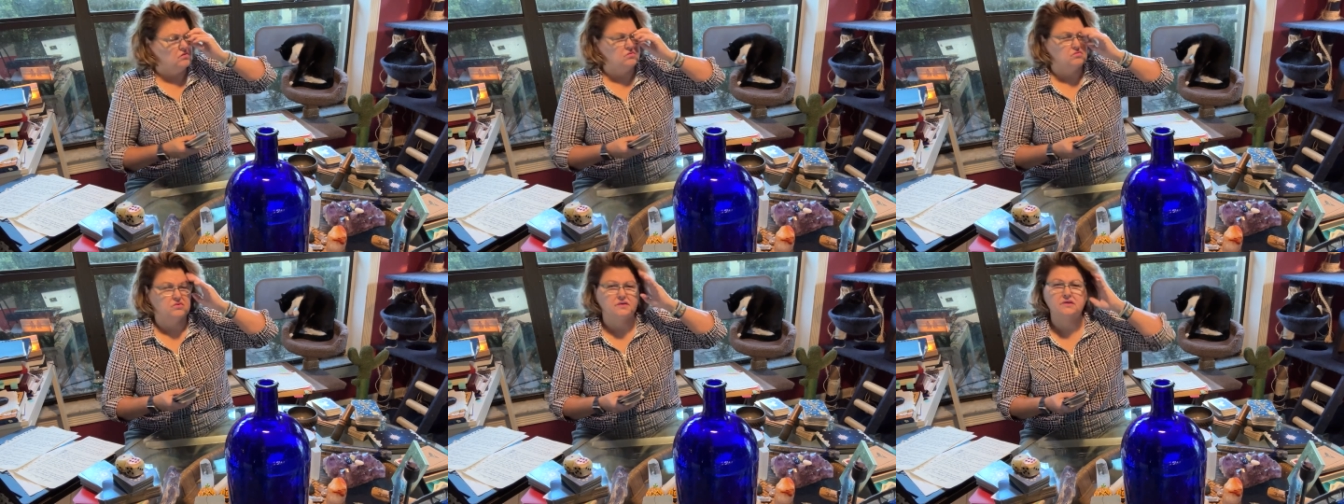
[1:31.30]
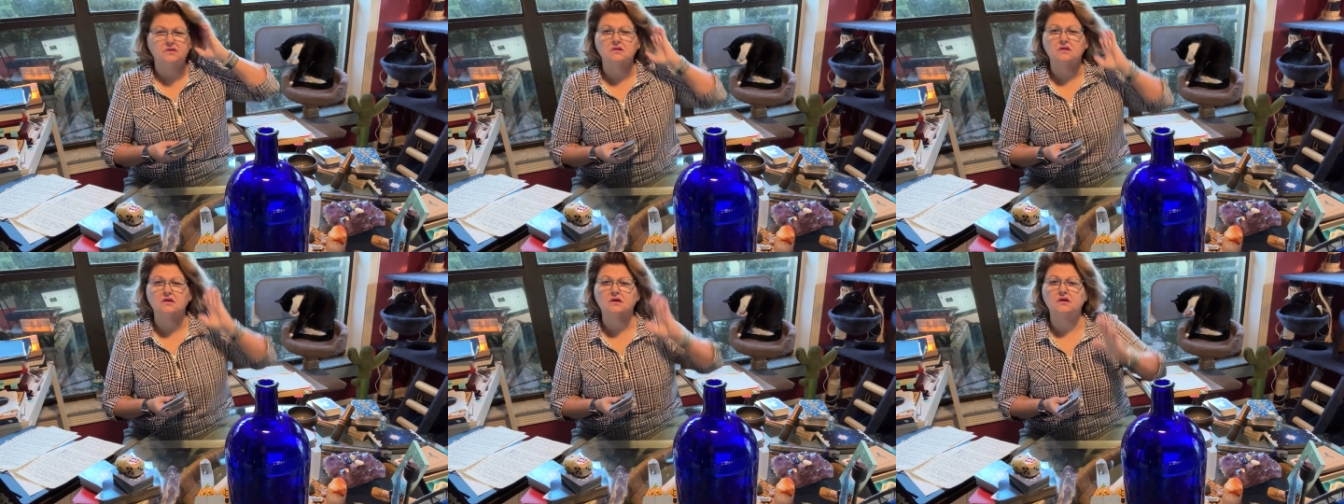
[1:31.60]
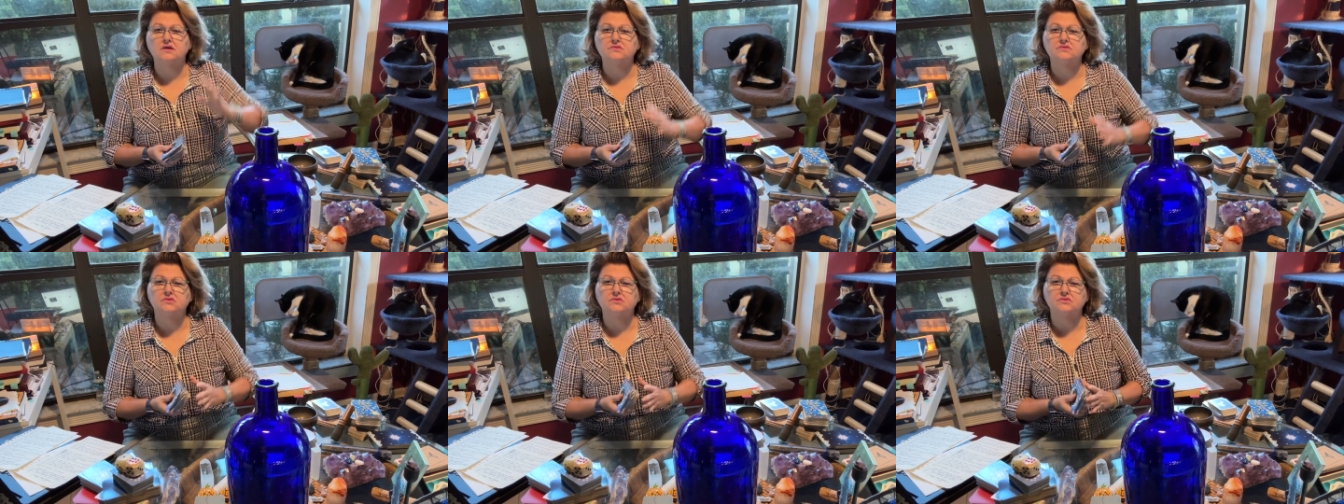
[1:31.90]
real
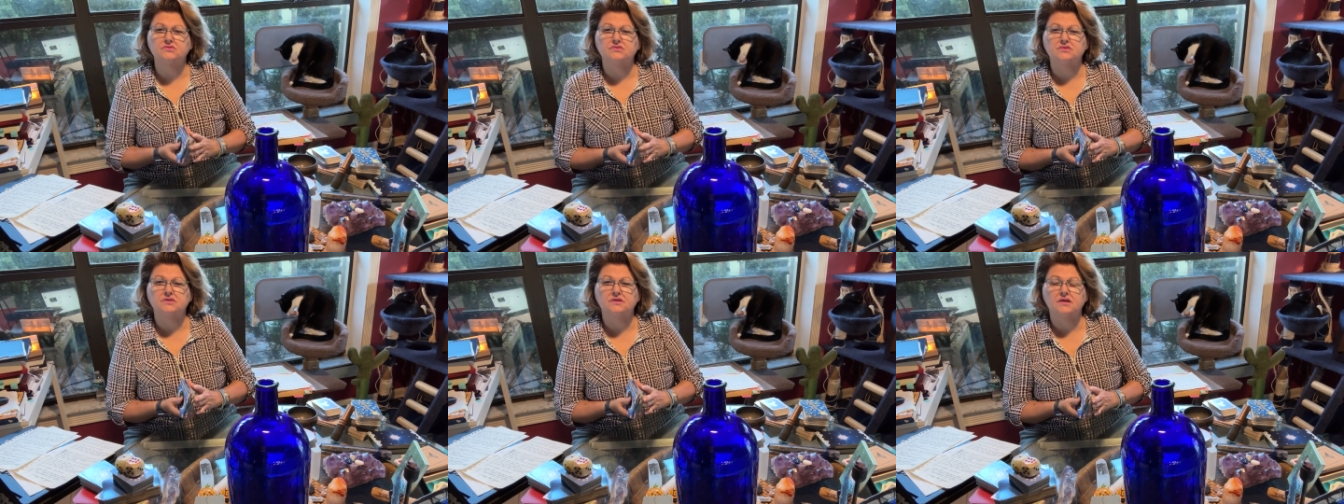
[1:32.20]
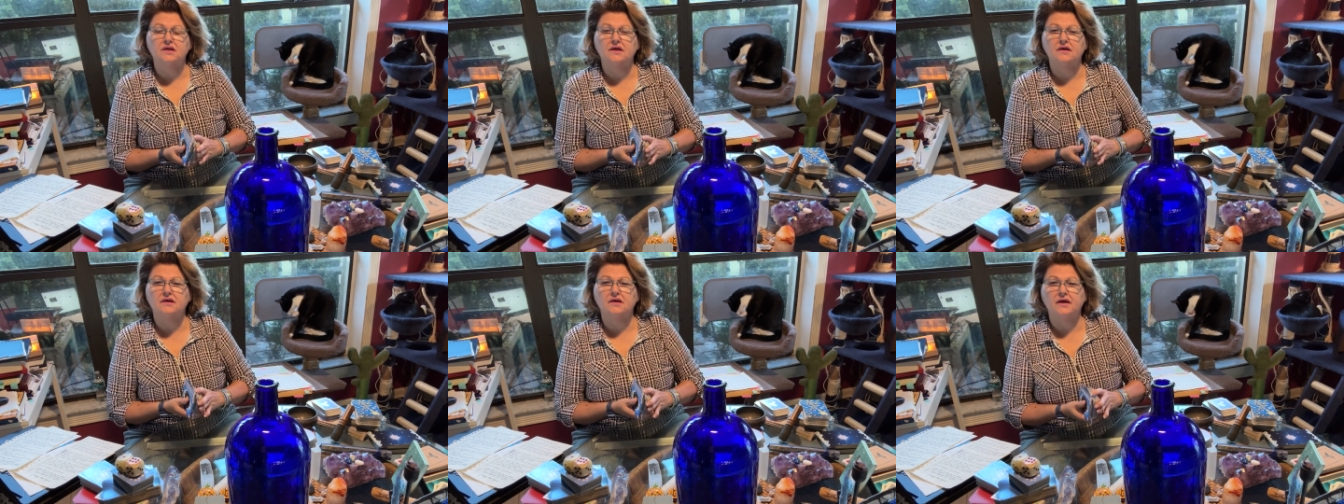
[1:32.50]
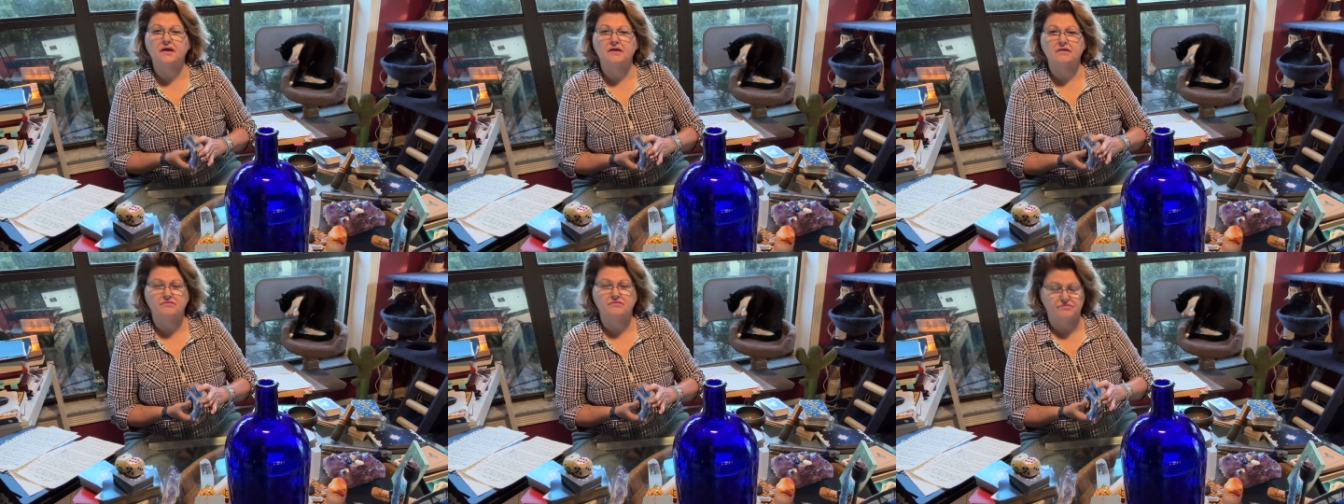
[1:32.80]
hunters, and I
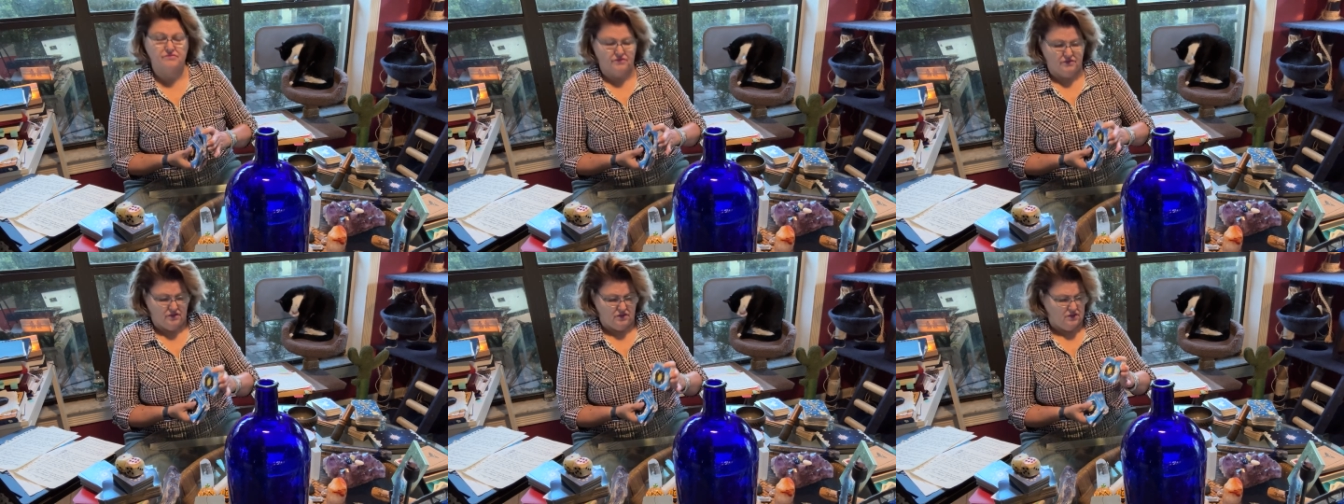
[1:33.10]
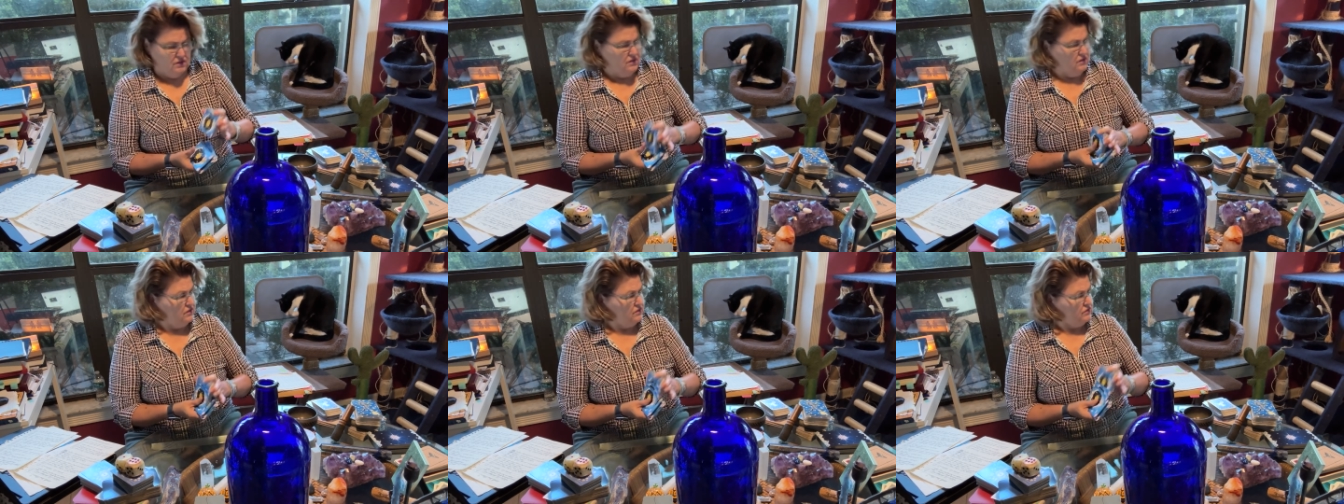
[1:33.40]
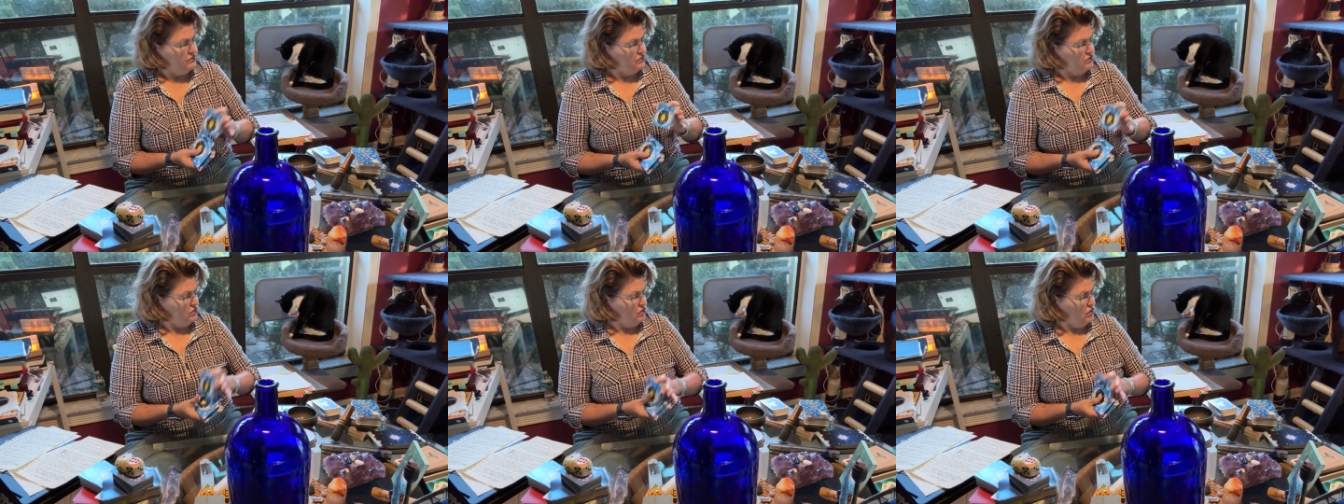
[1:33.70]
have
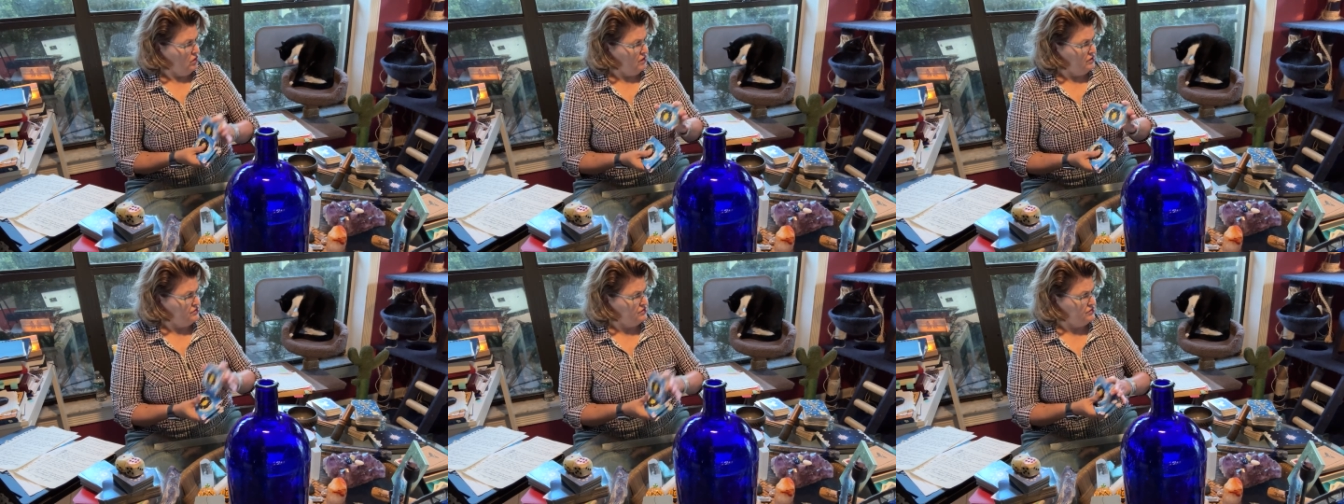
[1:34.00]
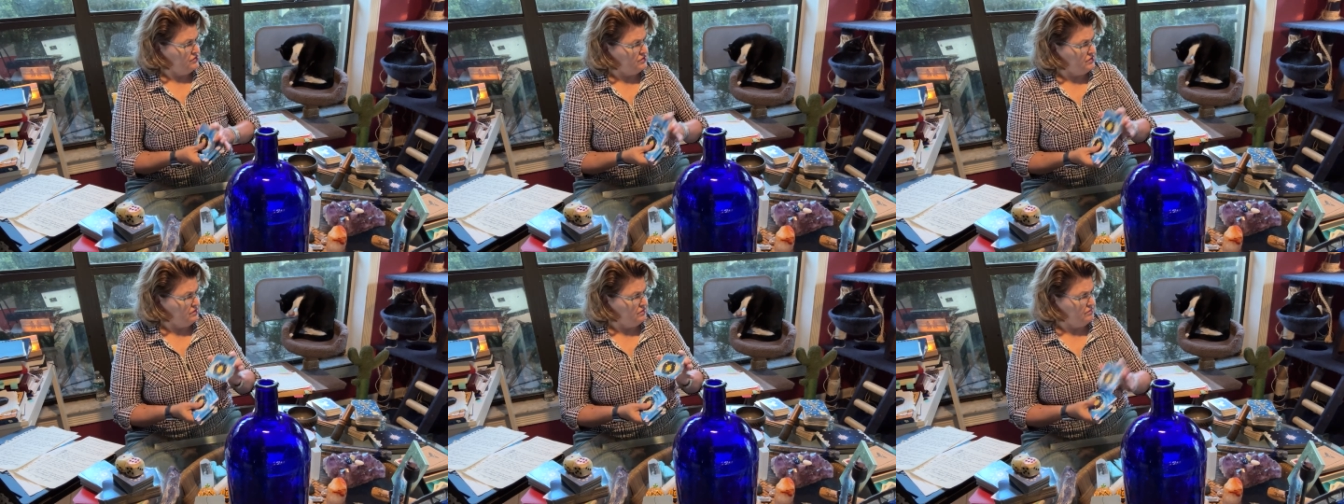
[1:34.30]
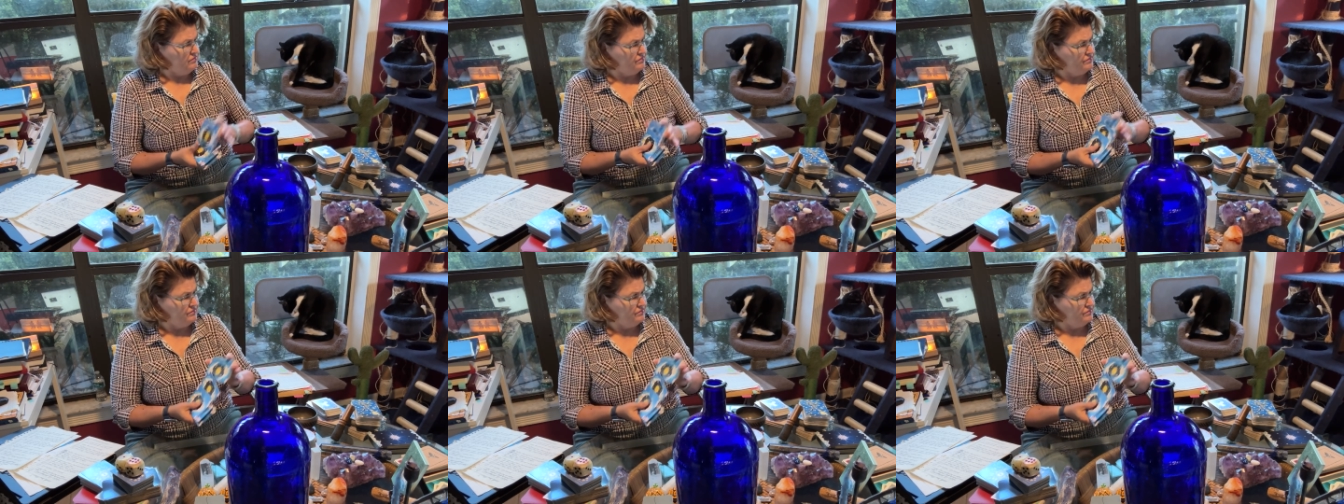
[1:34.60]
to watch them.